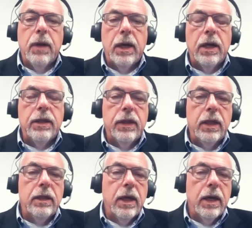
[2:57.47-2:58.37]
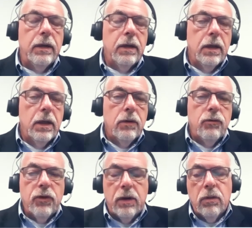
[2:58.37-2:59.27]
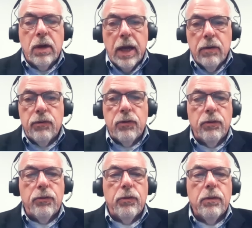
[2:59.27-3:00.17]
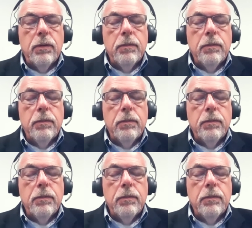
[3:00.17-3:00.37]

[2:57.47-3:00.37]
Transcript: And I think that general counsels,